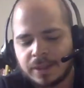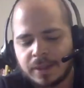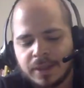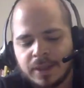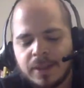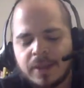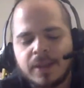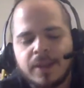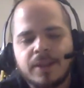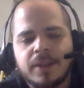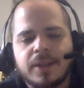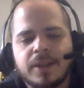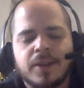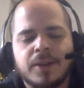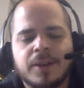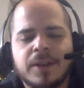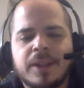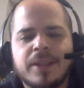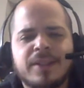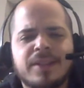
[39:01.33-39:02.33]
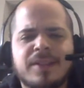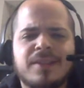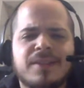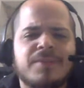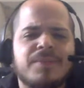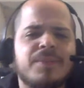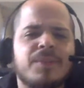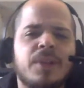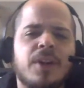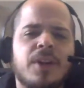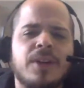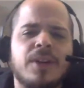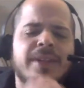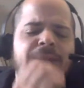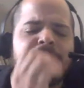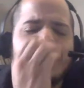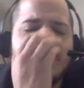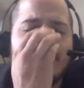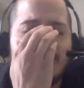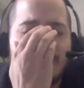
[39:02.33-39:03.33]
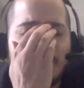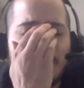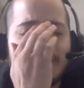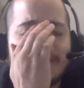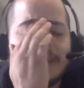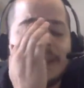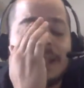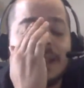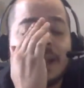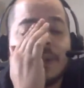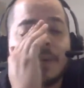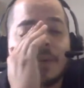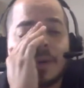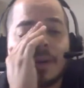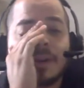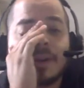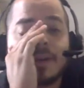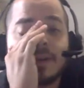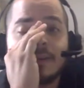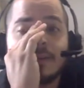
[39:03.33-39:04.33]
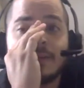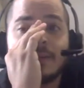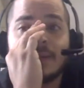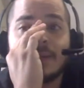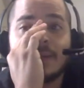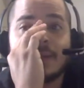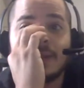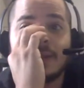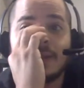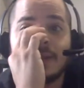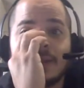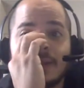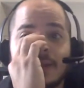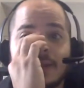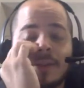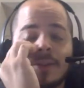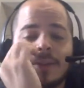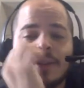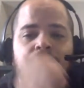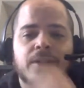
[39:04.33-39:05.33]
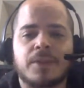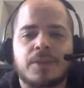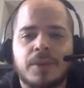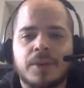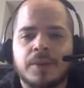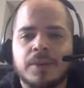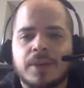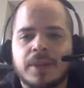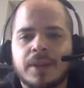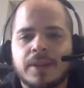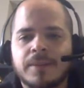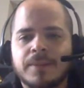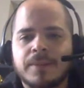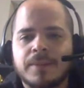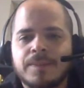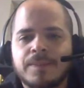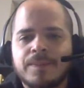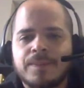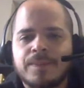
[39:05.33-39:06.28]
and you know he's David Harbour is gonna get work. Like there's there's nothing wrong with that.